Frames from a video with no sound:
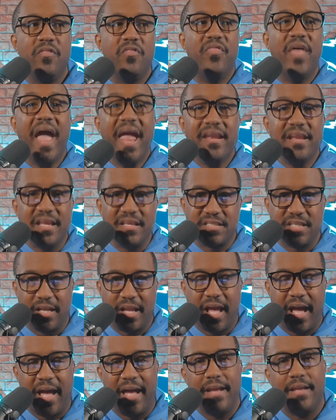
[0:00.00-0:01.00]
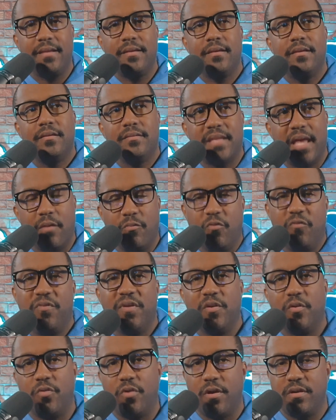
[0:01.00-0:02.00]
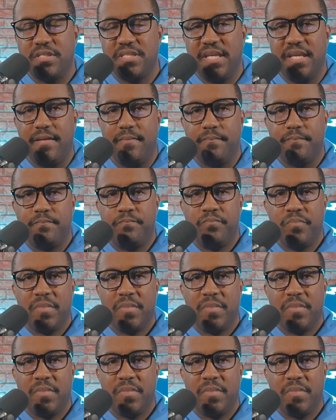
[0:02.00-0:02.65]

That is a guy that will fit on our team.